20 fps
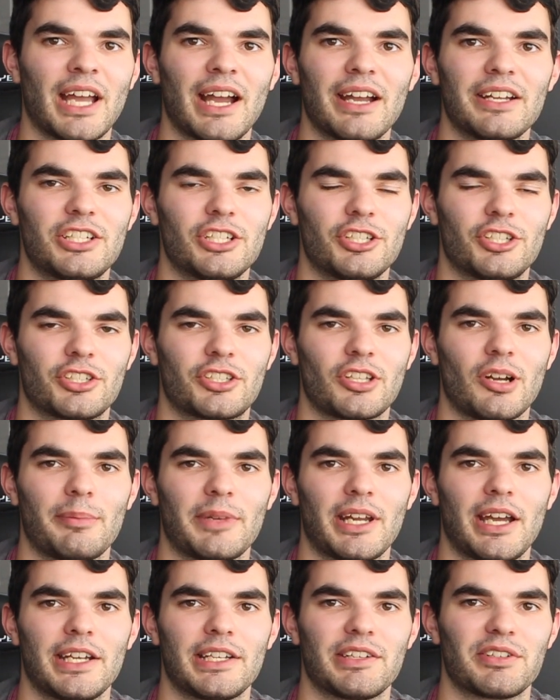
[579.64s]
Gaethje just
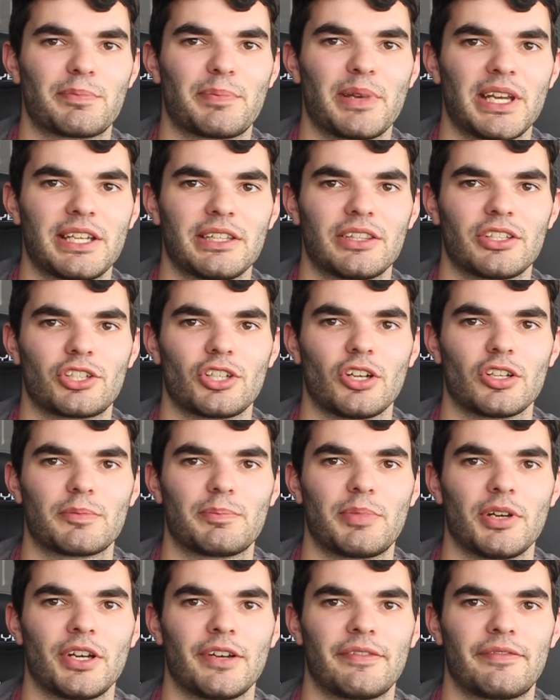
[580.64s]
dominated. He was picking the
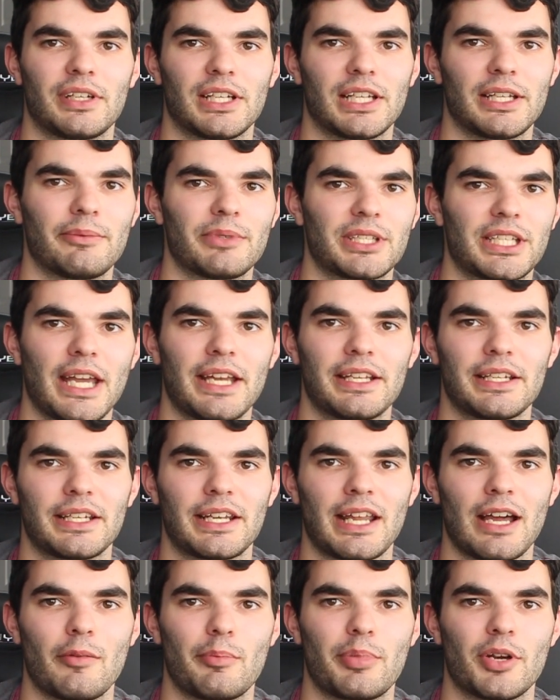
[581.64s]
shots perfectly. He was getting
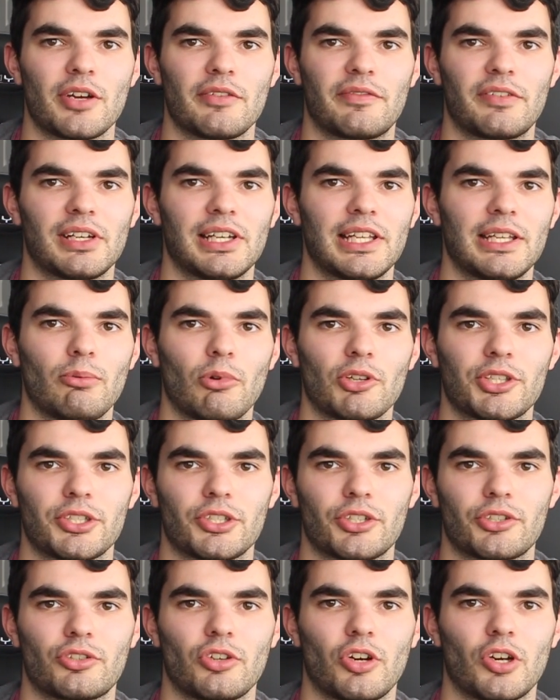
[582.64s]
in and out perfectly. He
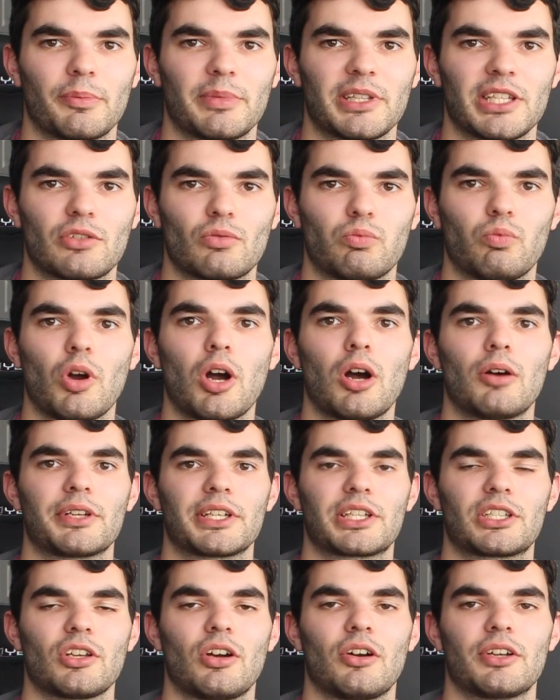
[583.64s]
wasn't just trying to be this
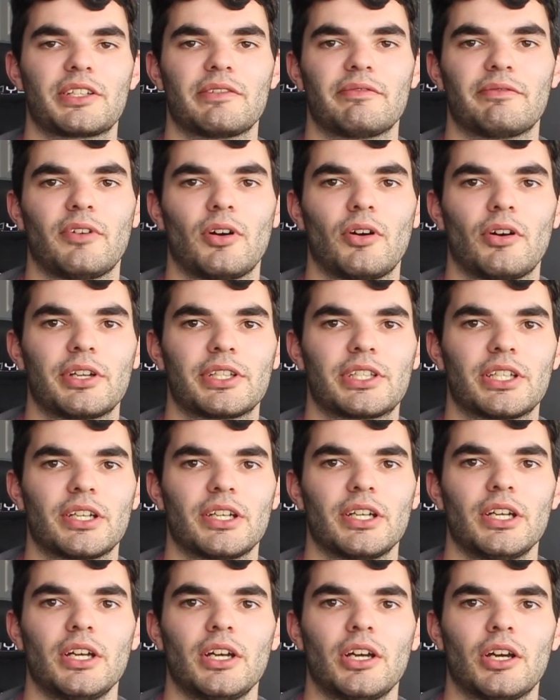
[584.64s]
wild, exciting
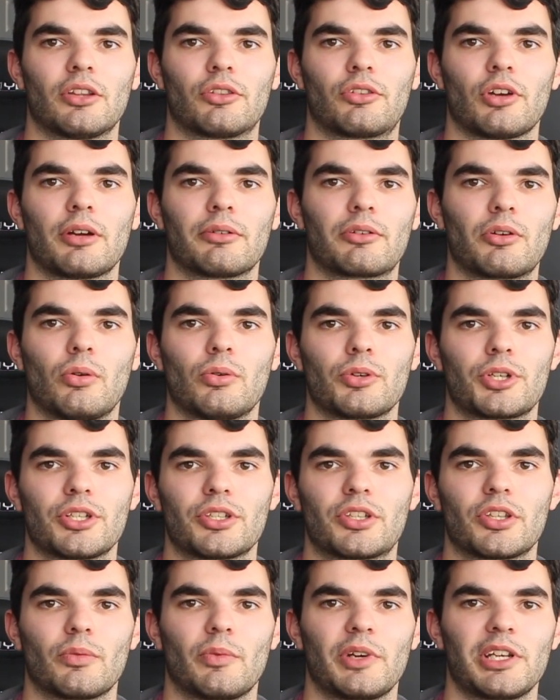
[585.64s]
fighter and throw
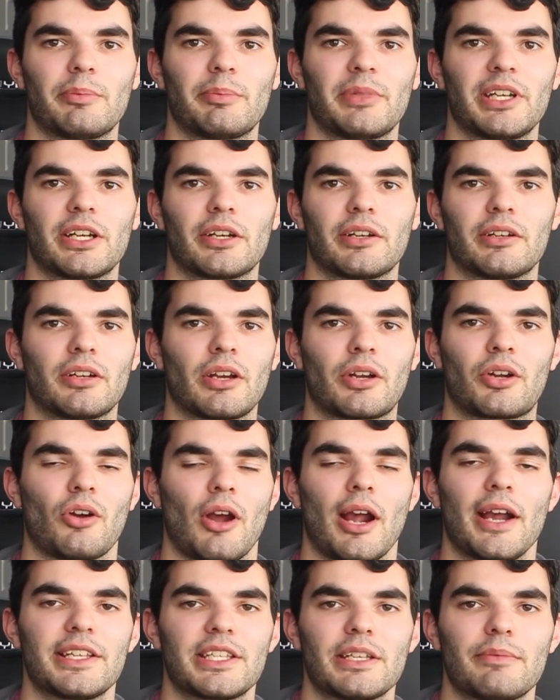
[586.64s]
caution to the wind and be a
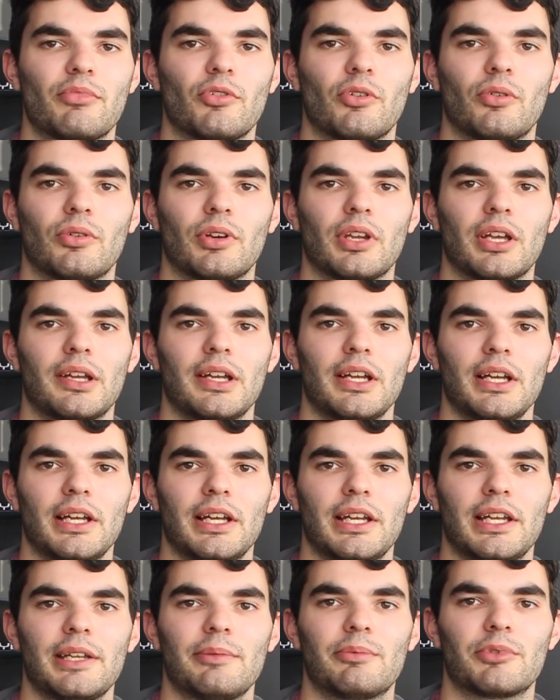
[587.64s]
crazy brawler.
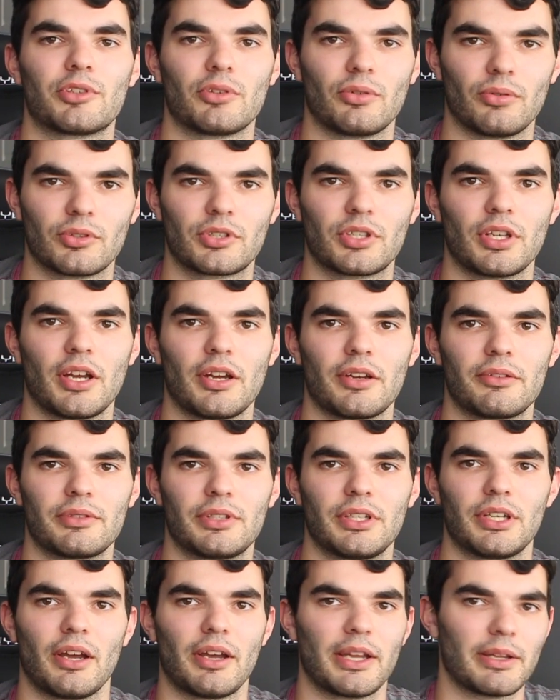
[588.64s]
He was also,
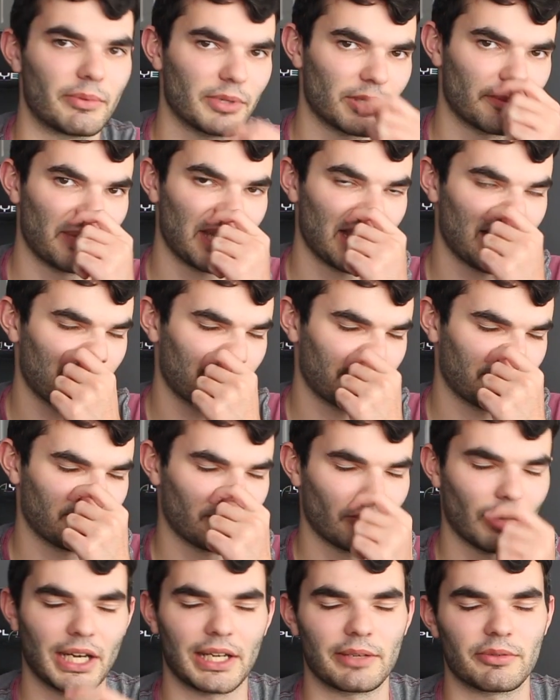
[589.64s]
you know, he's
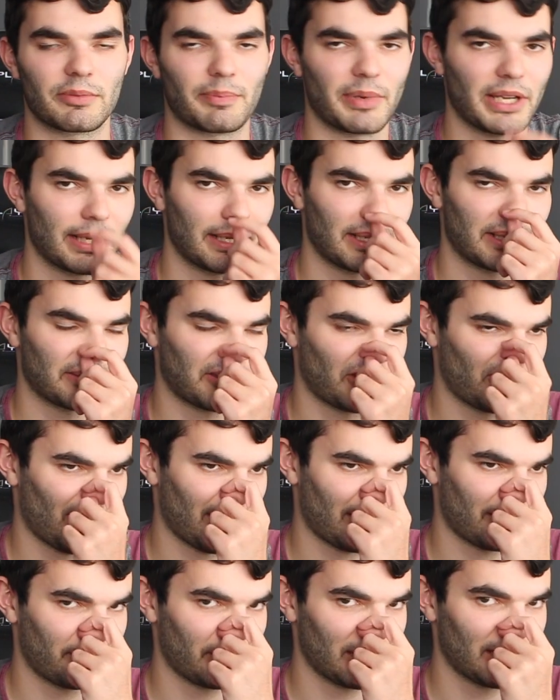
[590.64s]
being
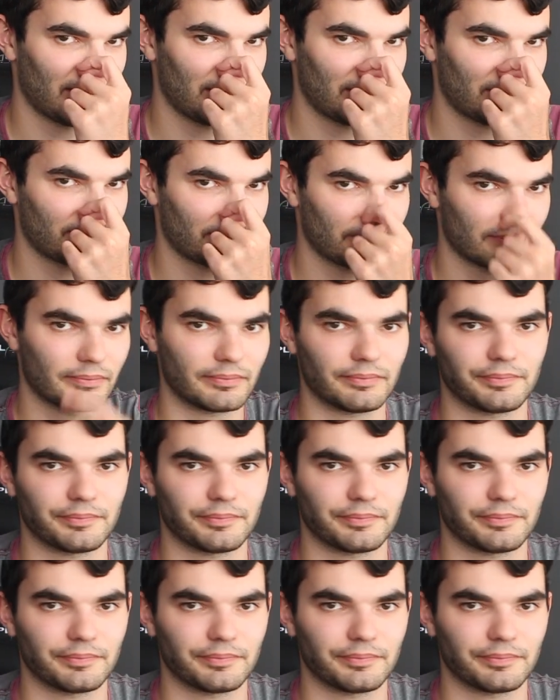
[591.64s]
incredibly